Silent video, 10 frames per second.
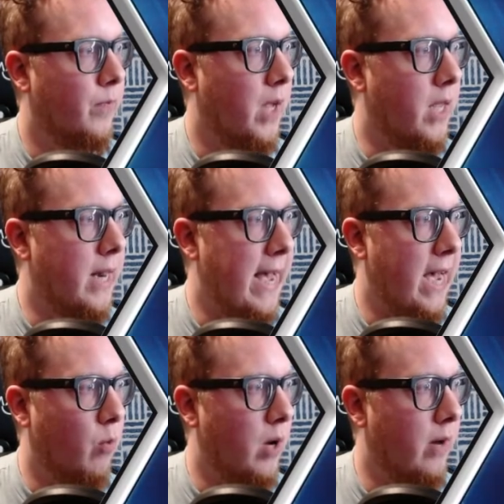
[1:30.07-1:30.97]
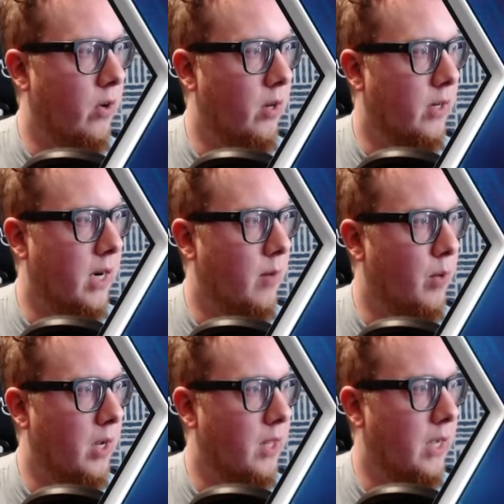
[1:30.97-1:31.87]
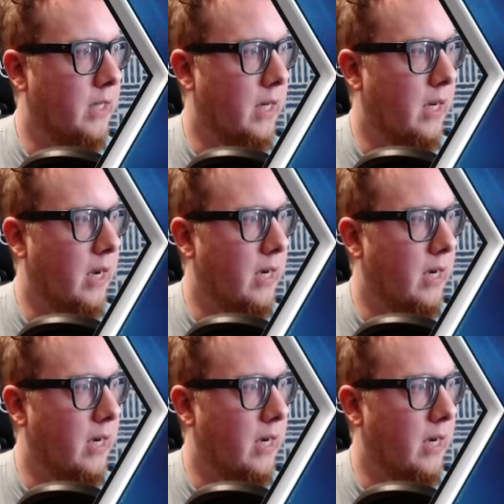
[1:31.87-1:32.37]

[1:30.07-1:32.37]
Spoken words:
and then add whatever other kind of big things I